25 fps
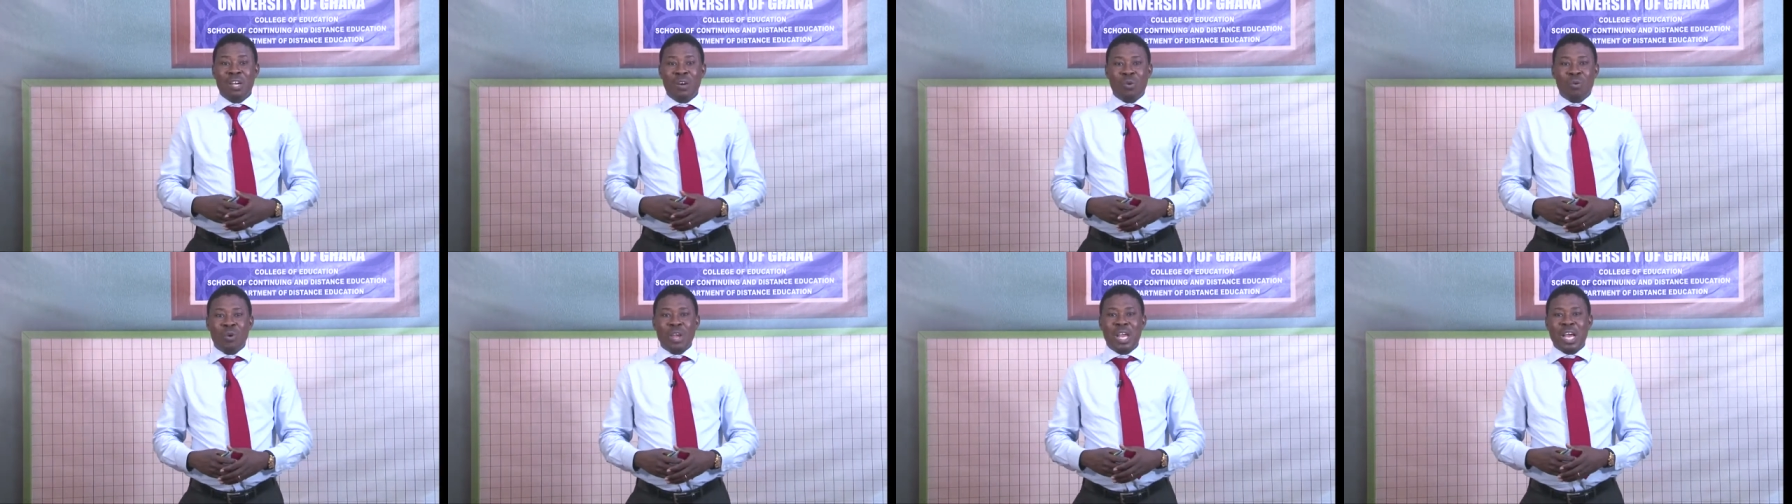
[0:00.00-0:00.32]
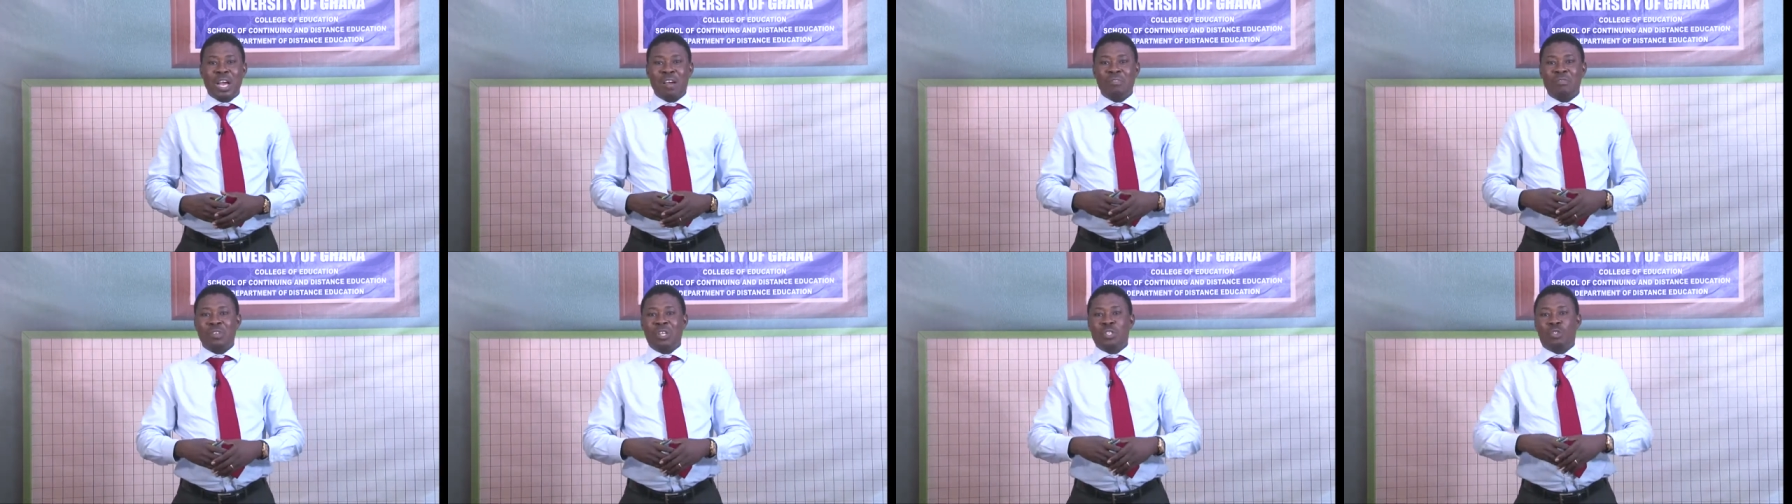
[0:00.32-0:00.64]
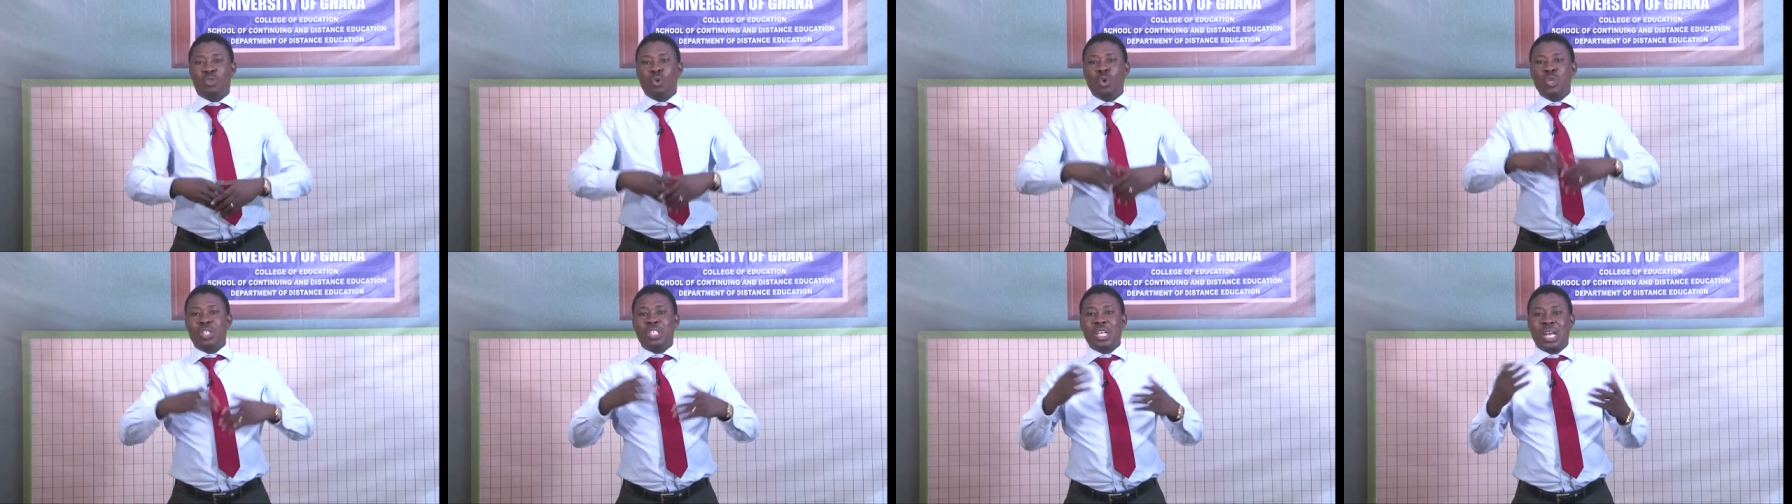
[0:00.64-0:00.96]
We have the
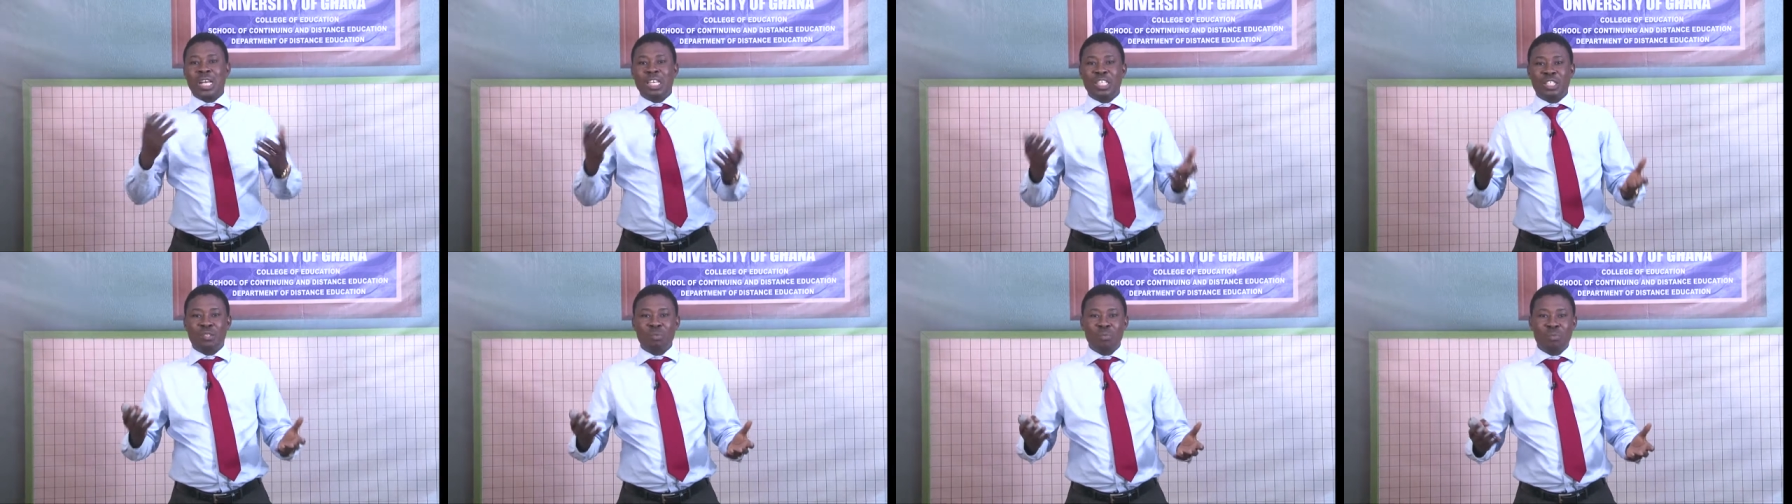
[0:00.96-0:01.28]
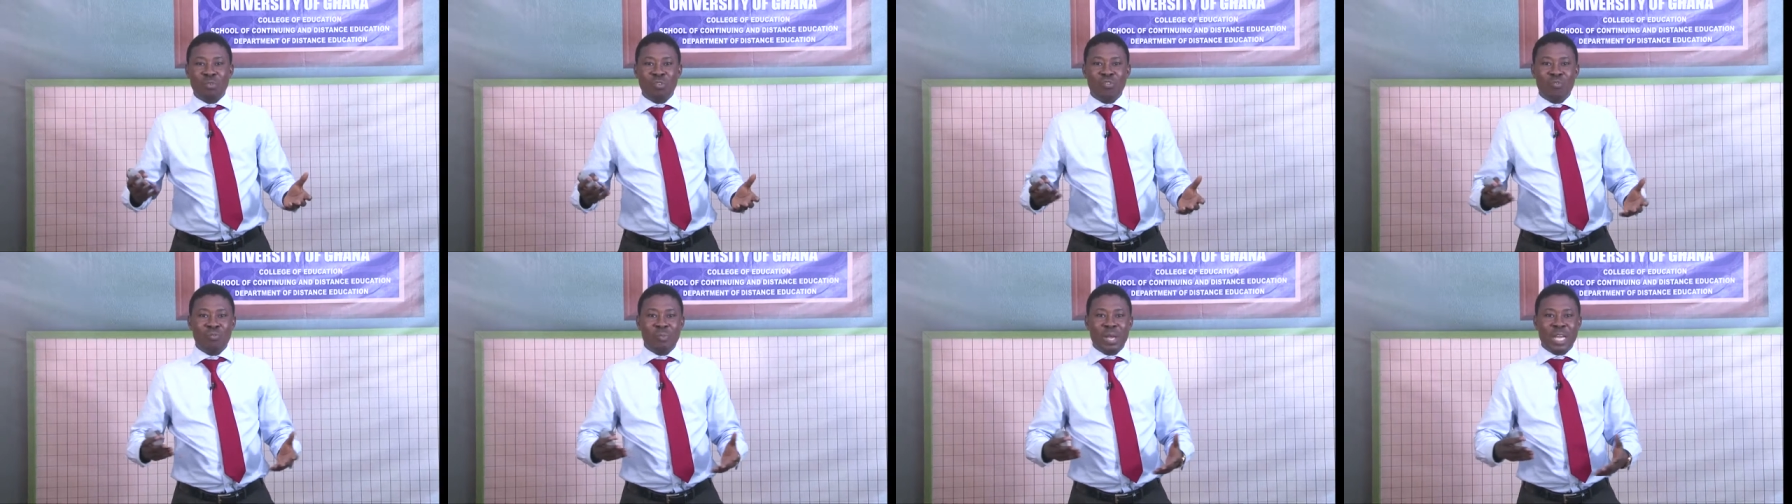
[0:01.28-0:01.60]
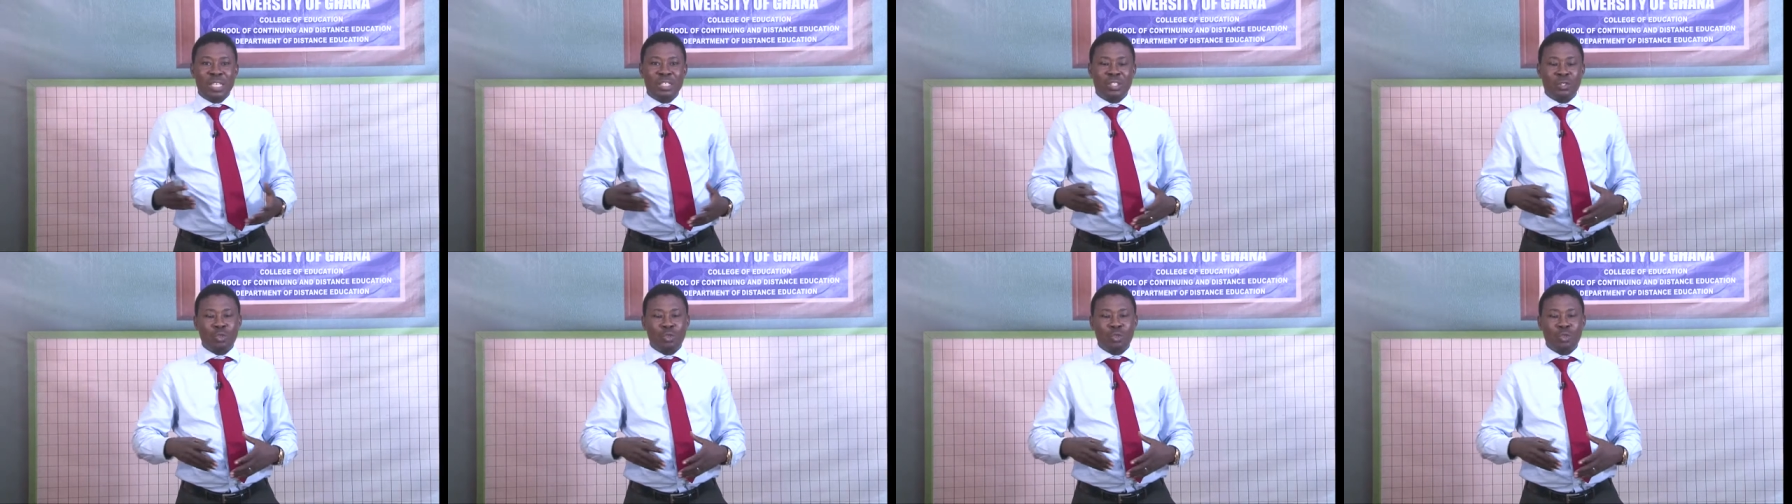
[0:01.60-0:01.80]
socialist movement.